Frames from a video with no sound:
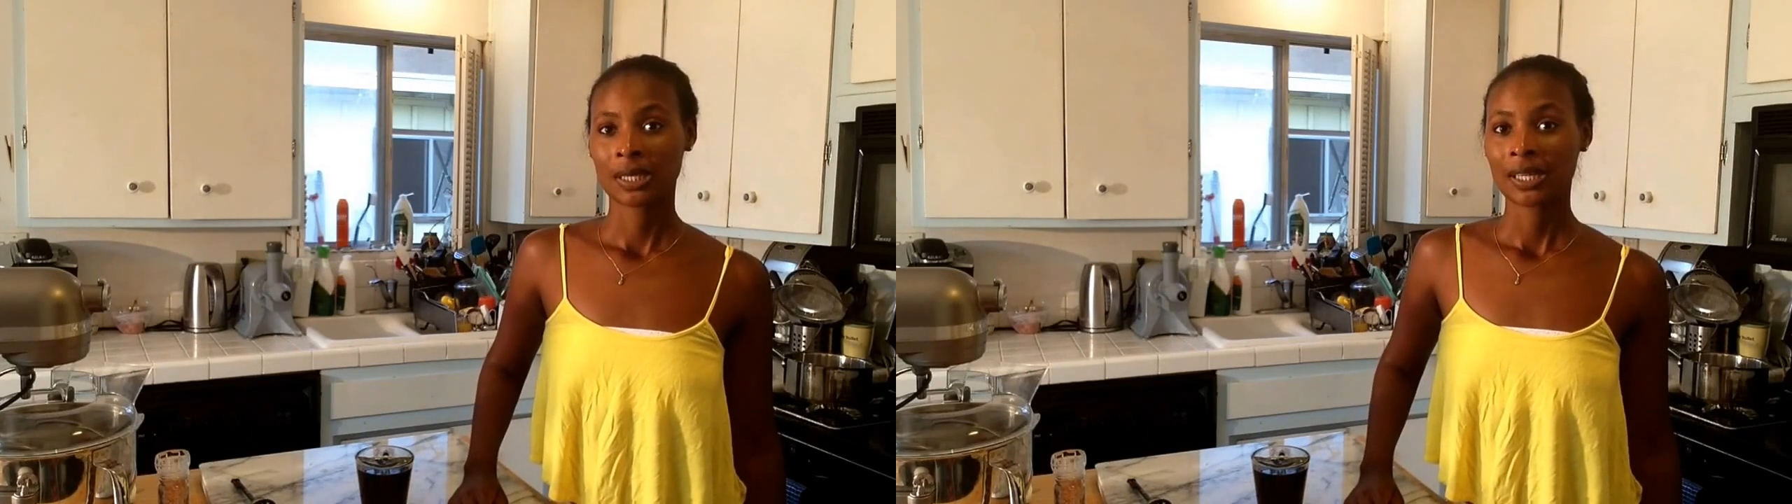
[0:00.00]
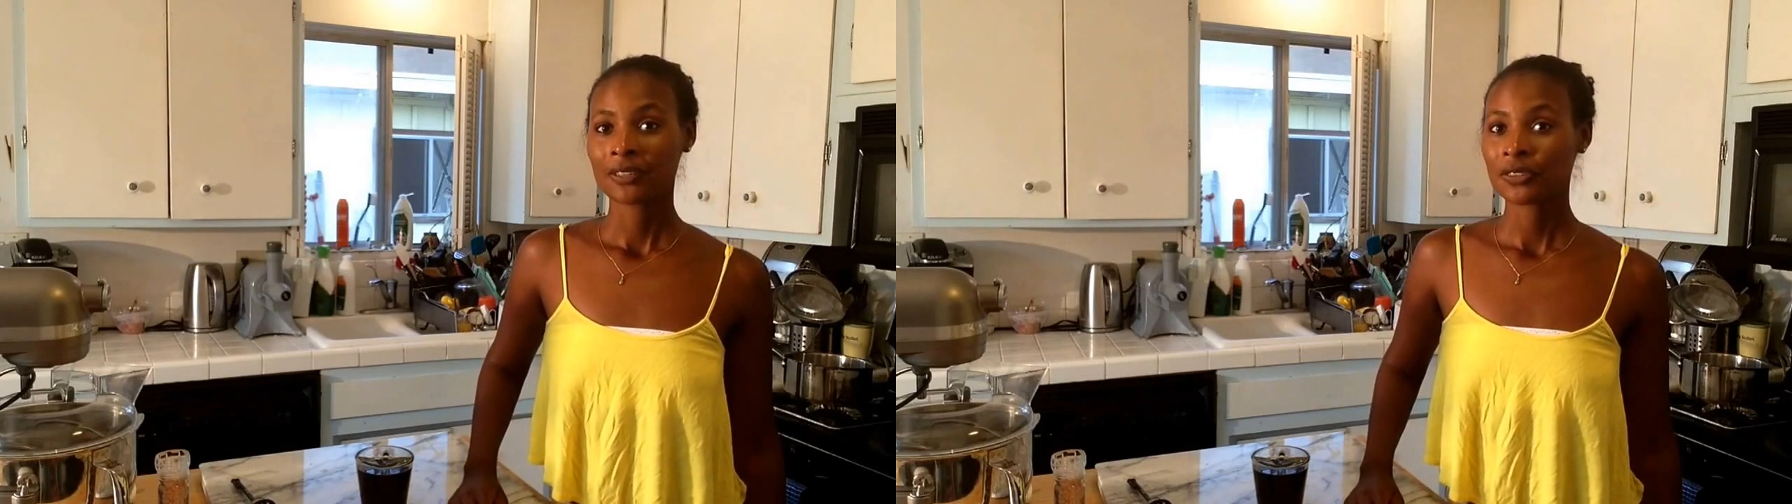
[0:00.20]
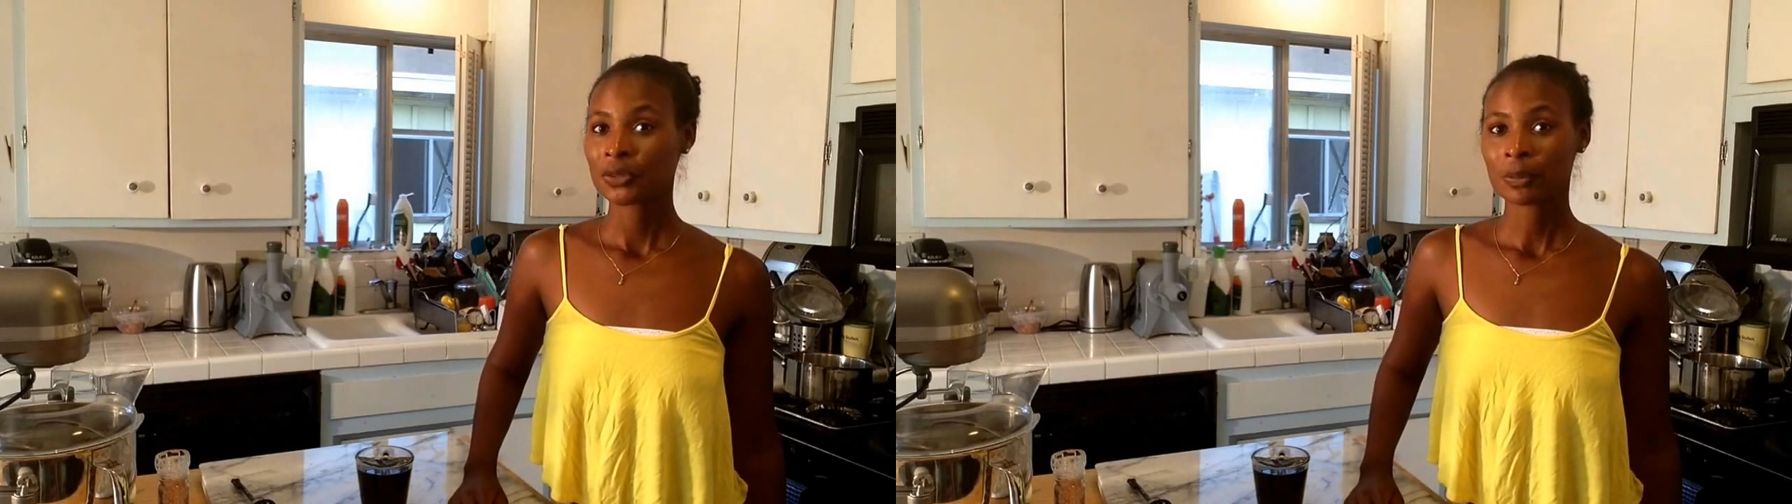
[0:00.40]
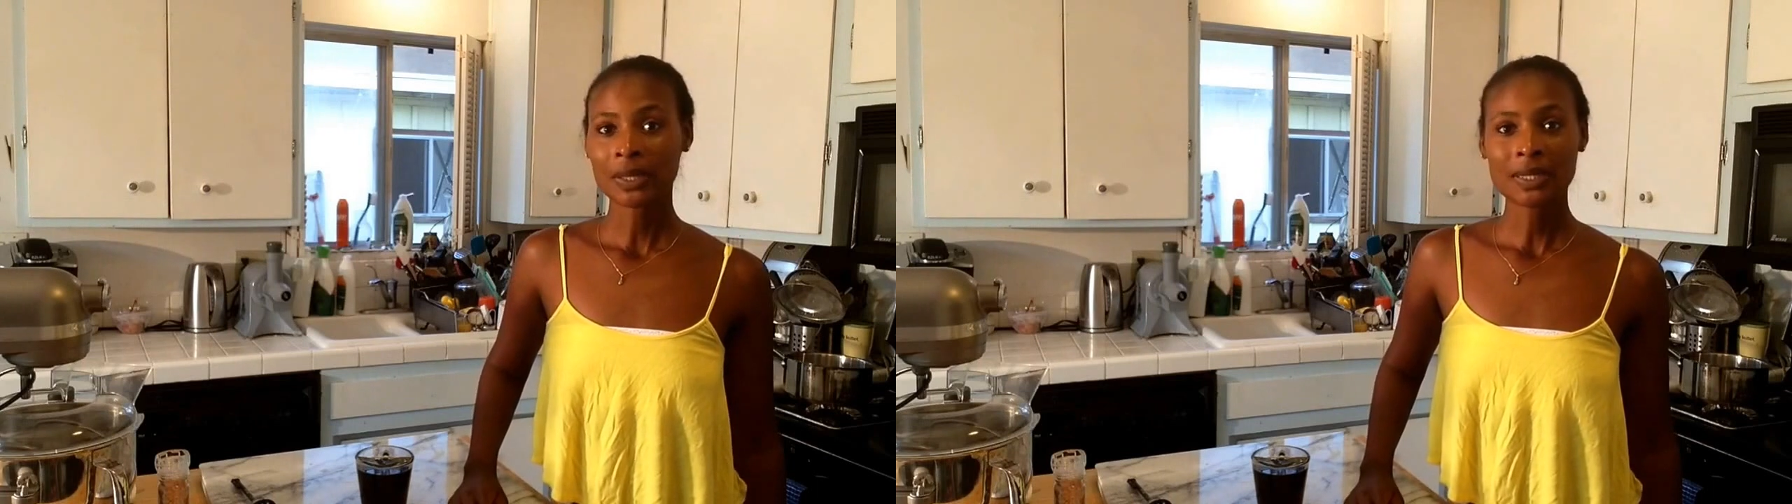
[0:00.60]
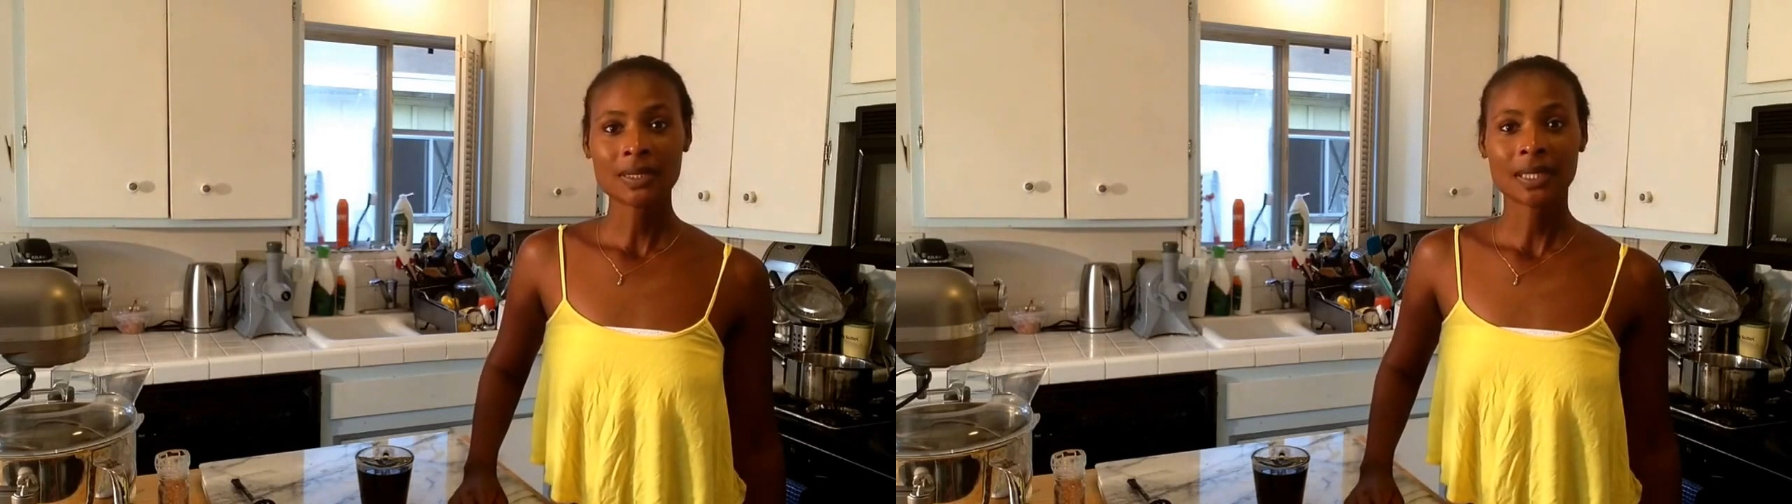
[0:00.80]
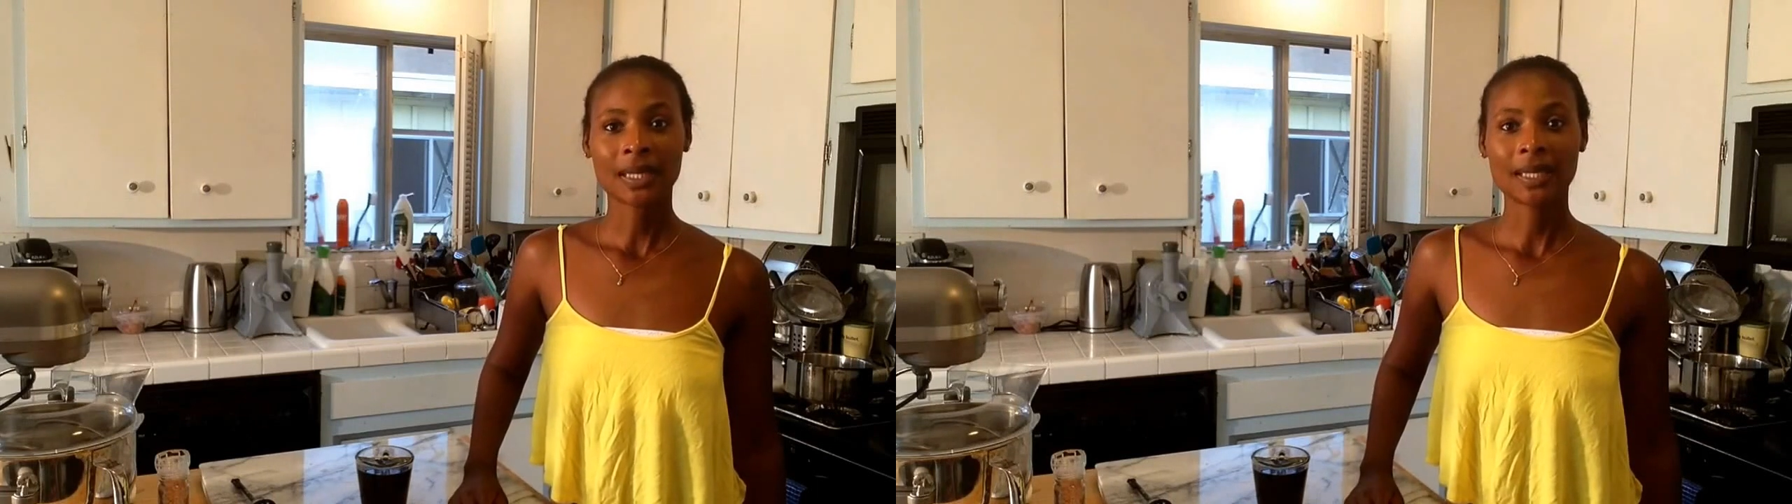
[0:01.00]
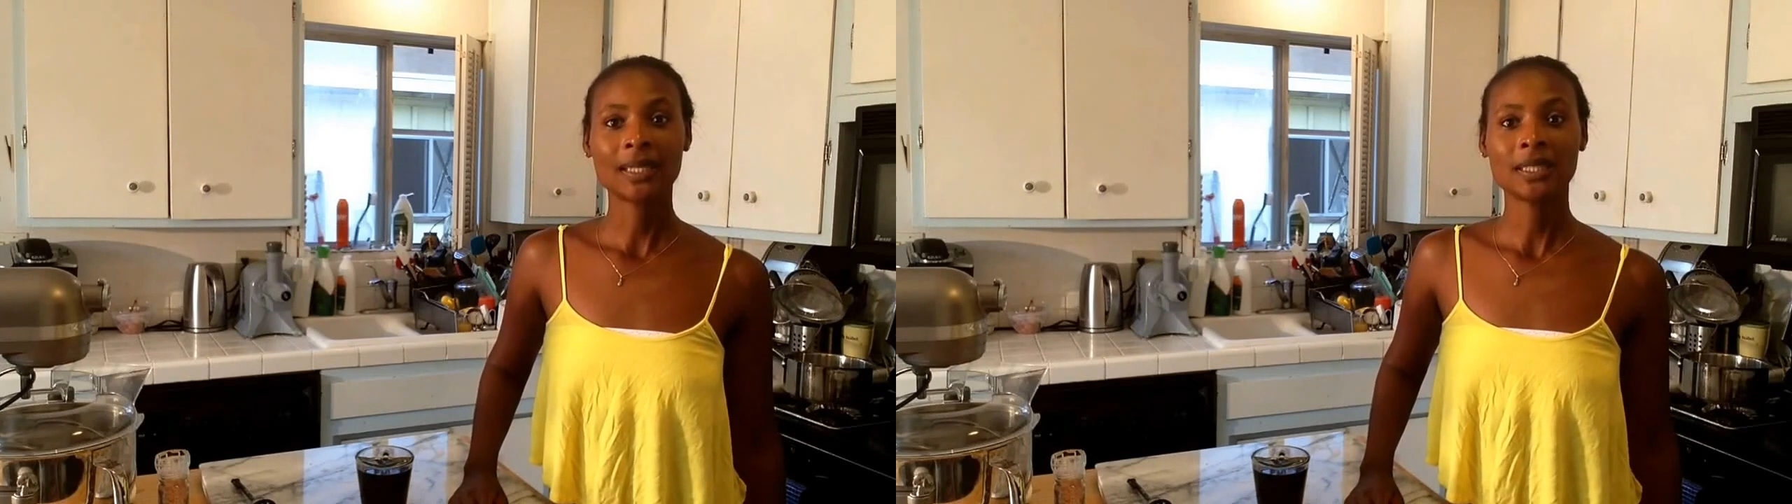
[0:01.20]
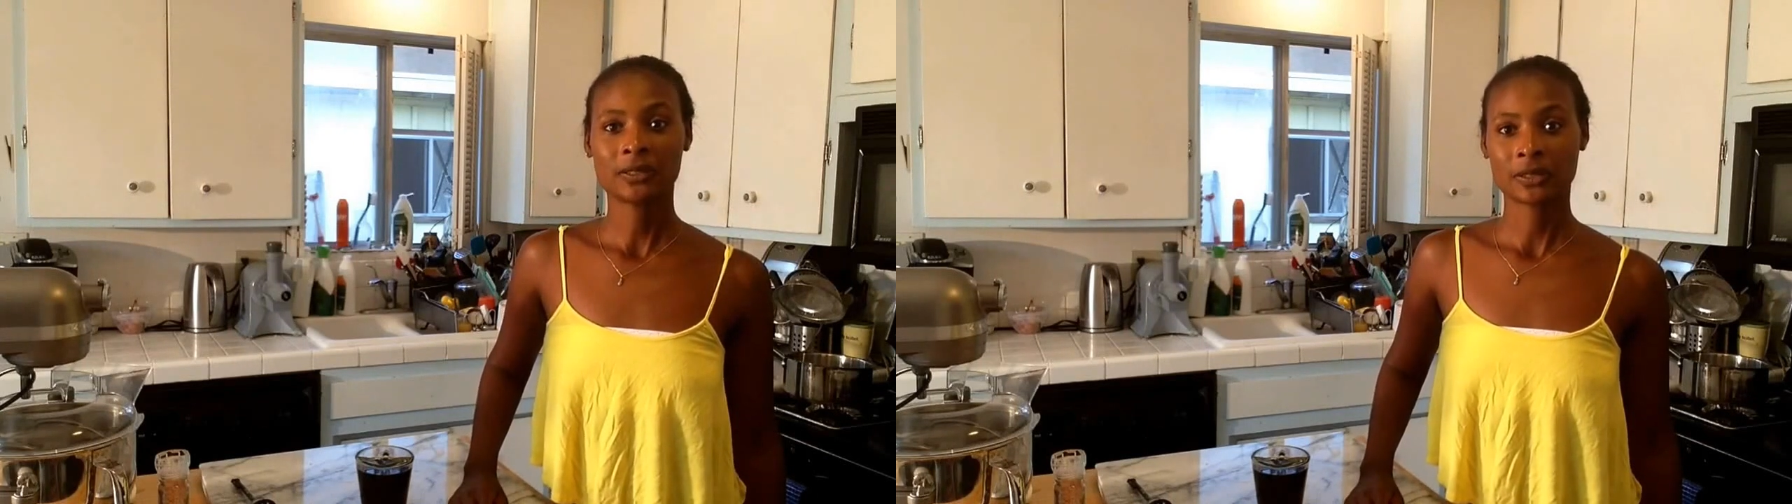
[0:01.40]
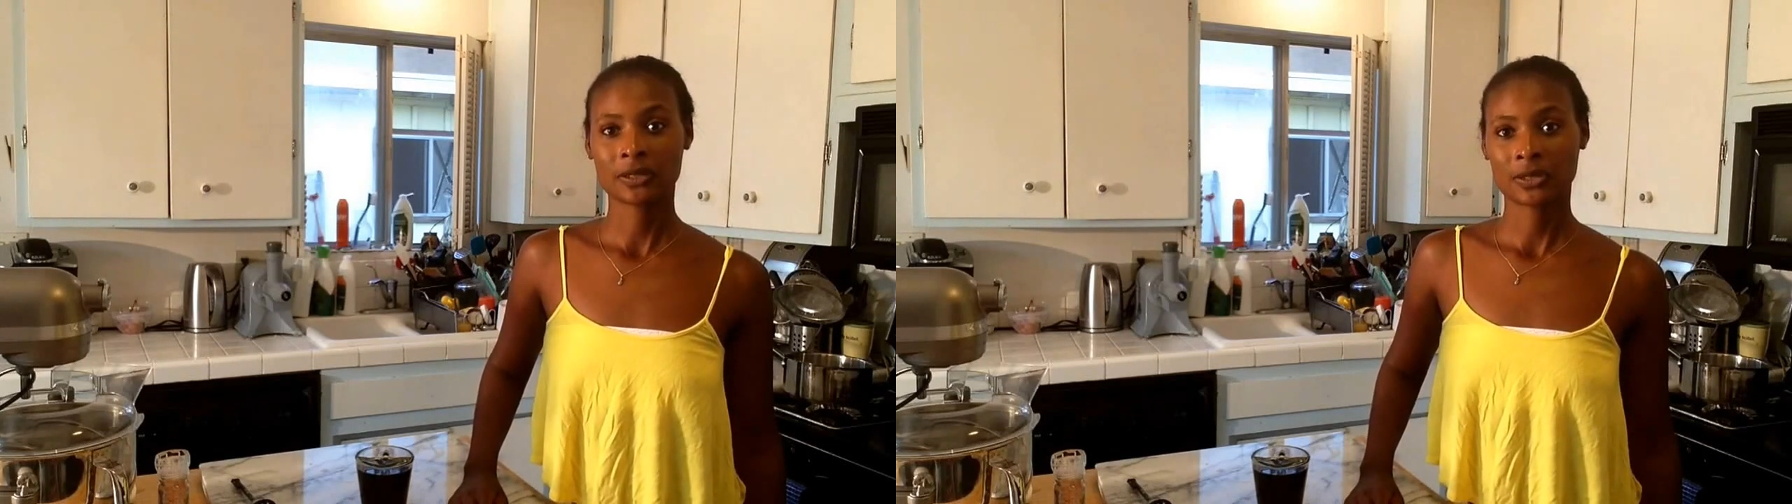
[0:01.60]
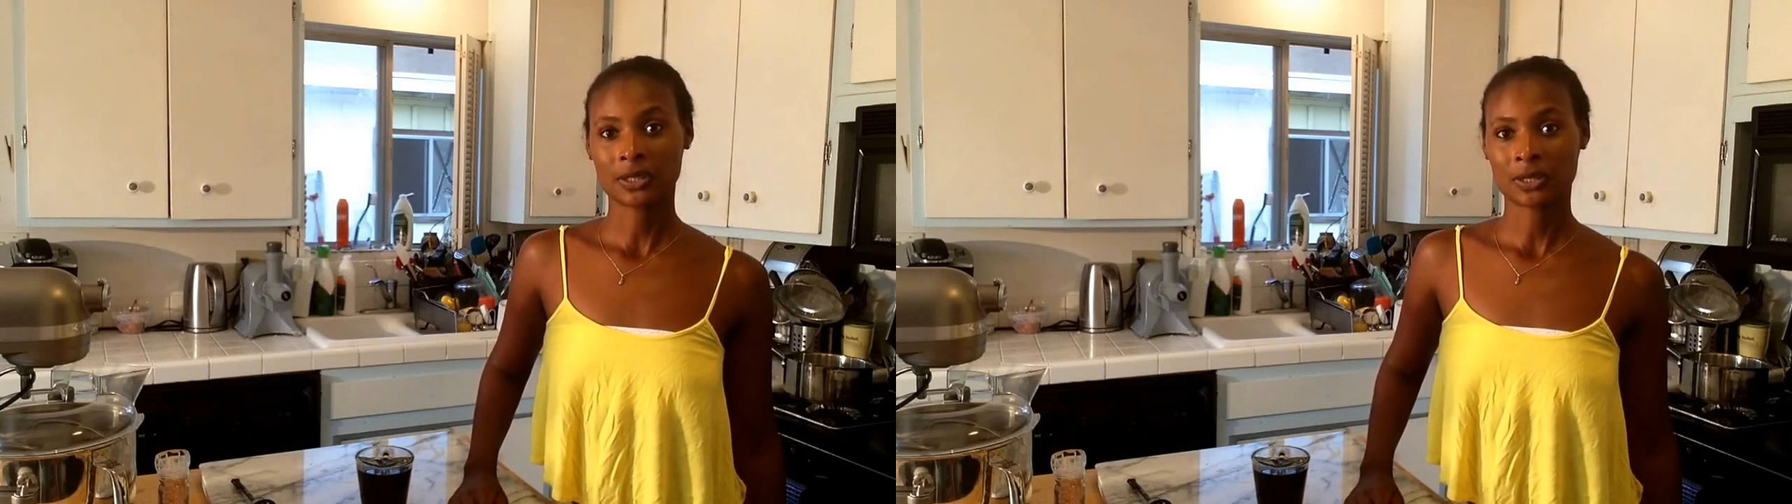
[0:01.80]
If you've been to any
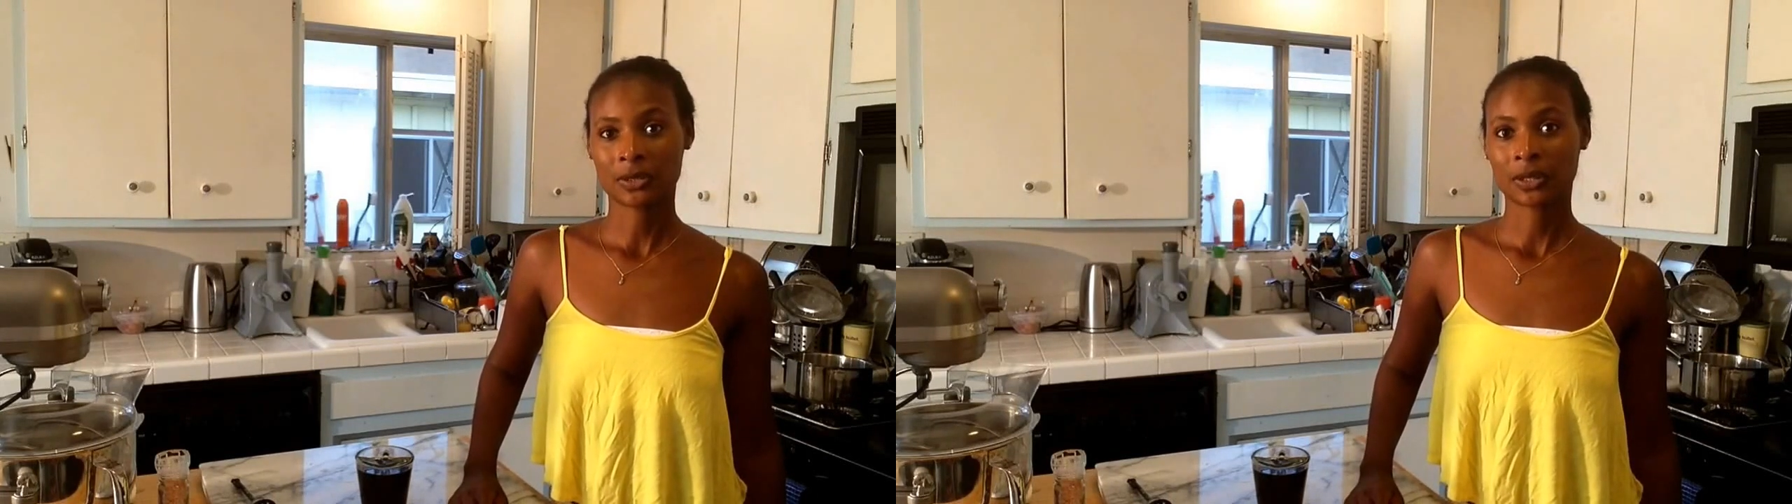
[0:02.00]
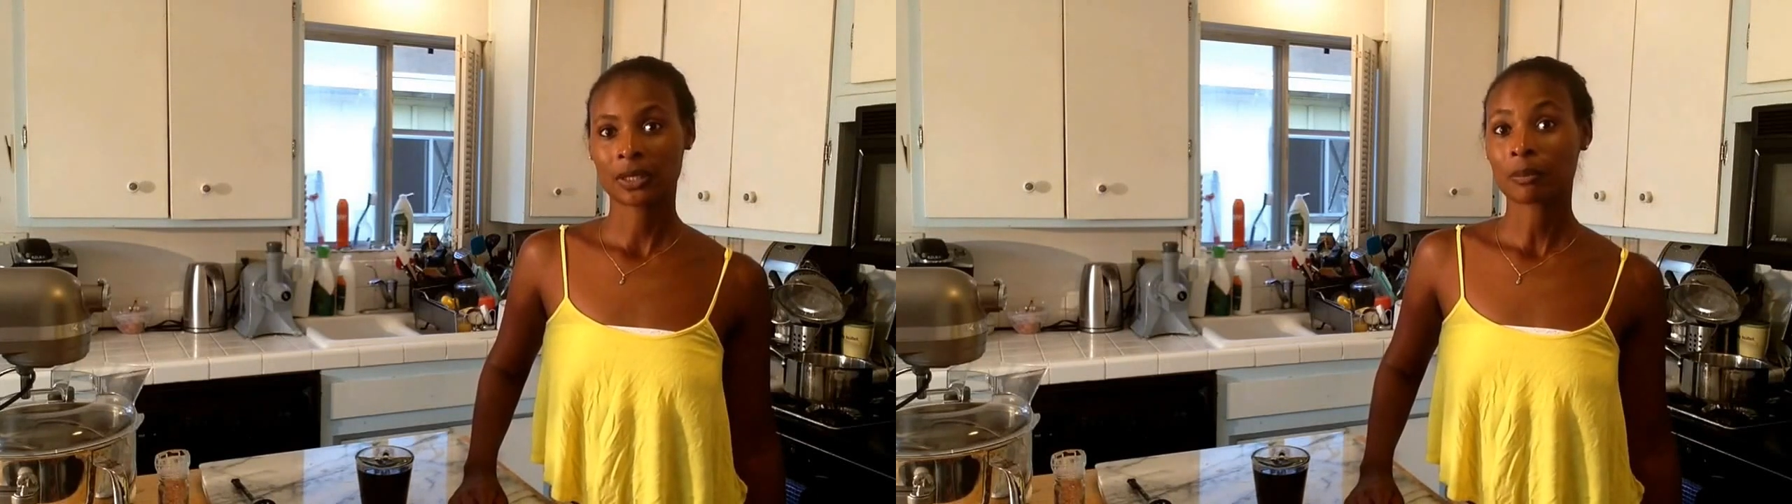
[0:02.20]
grocery store